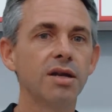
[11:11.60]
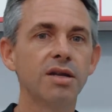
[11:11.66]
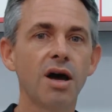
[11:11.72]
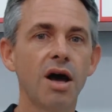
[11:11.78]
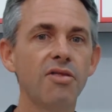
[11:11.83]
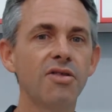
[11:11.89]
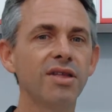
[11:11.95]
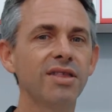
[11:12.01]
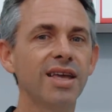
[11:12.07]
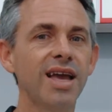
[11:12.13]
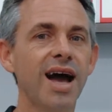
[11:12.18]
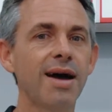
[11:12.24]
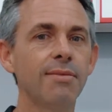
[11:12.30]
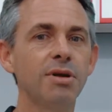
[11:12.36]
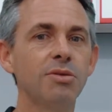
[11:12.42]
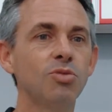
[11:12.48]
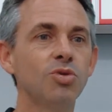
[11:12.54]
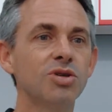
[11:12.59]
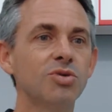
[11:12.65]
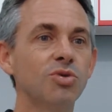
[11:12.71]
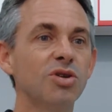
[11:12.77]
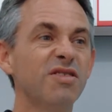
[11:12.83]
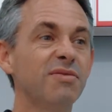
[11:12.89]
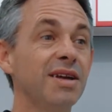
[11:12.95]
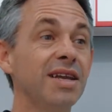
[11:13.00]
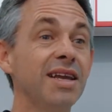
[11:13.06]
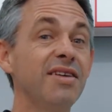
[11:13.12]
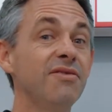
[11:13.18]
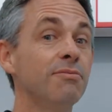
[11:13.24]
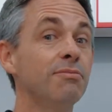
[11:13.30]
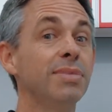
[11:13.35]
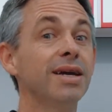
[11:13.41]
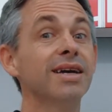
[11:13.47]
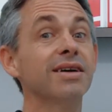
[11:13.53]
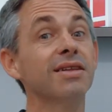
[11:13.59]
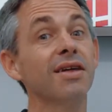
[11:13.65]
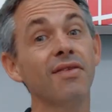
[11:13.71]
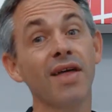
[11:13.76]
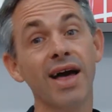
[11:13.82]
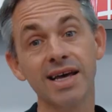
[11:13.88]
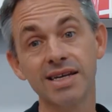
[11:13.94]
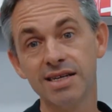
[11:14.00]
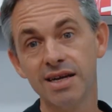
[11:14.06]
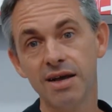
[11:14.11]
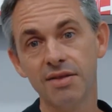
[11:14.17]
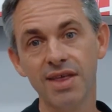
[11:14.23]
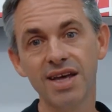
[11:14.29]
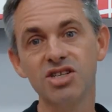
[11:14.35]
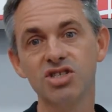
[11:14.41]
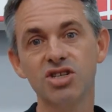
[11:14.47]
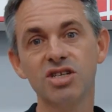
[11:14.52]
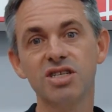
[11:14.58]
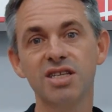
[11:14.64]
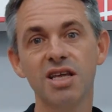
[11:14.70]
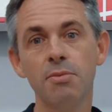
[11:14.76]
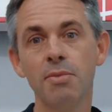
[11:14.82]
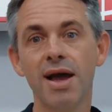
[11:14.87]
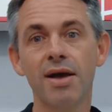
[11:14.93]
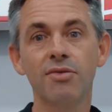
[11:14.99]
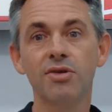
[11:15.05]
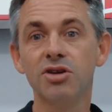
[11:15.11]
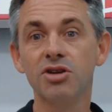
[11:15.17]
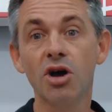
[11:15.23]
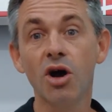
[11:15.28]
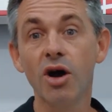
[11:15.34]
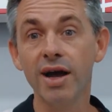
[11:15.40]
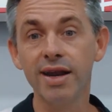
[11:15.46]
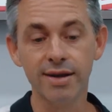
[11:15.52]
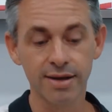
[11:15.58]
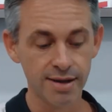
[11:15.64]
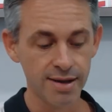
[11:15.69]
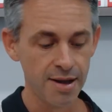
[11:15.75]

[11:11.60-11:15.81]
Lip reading: I think the army would have been even bigger than that. That's just the amount that died.